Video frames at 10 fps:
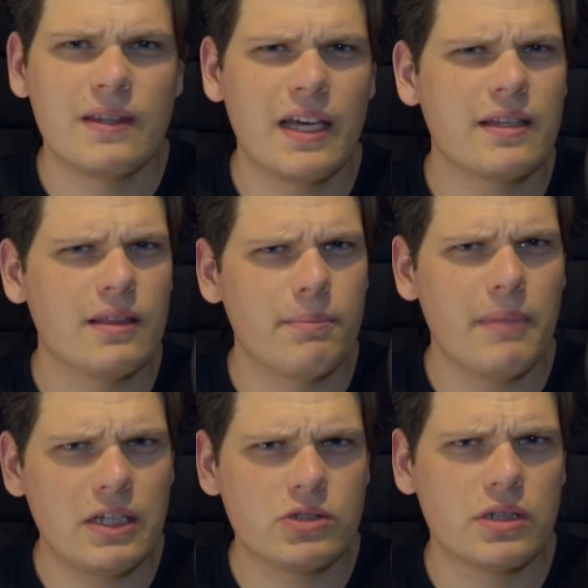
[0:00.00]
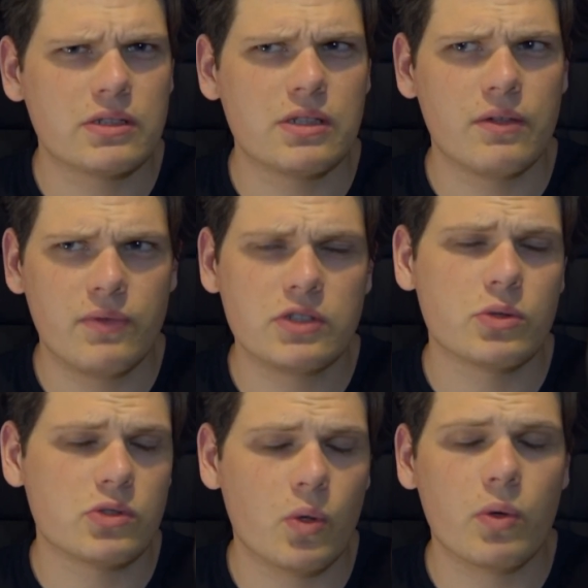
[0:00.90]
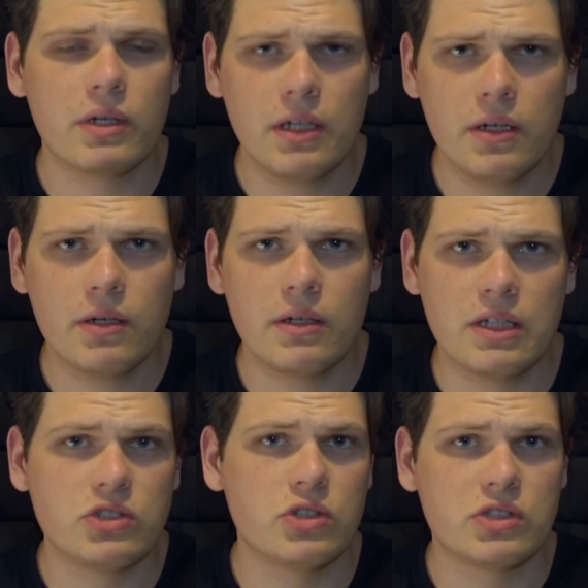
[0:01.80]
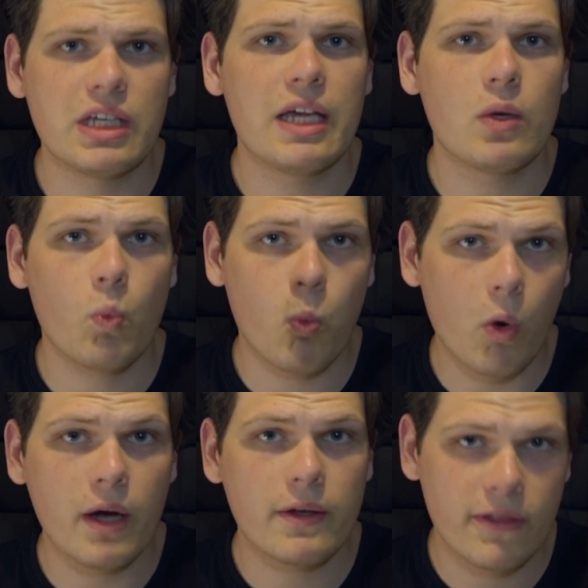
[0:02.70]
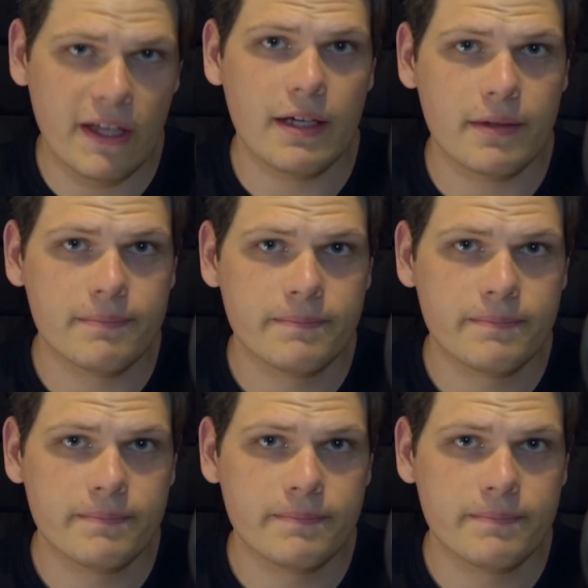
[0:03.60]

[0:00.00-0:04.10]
Like the Matrix official score here is just saying one thing.